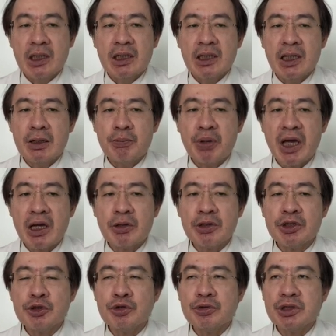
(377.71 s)

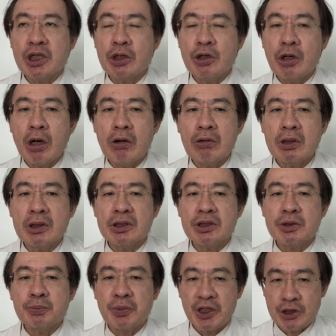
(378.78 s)
Comparing to the lower
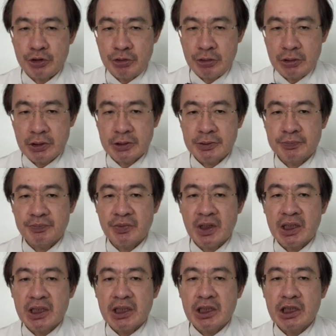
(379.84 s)
picture,
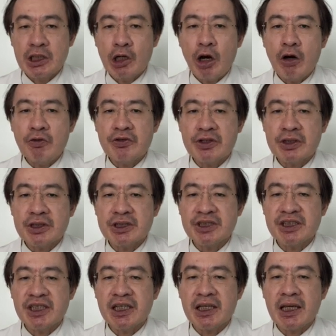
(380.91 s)
it
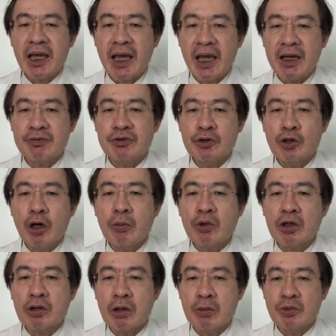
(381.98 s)
obviously has normal
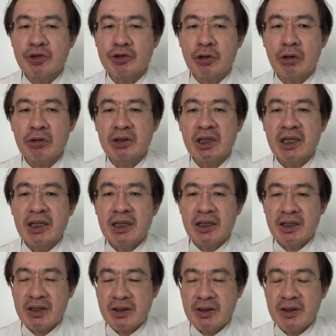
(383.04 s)
chromosome
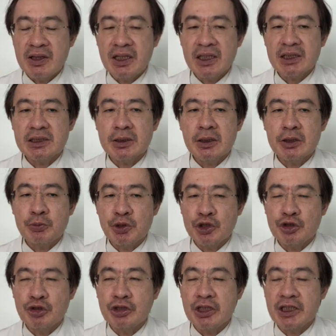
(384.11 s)
in this
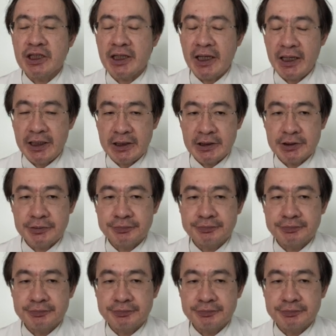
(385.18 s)
PGT-A.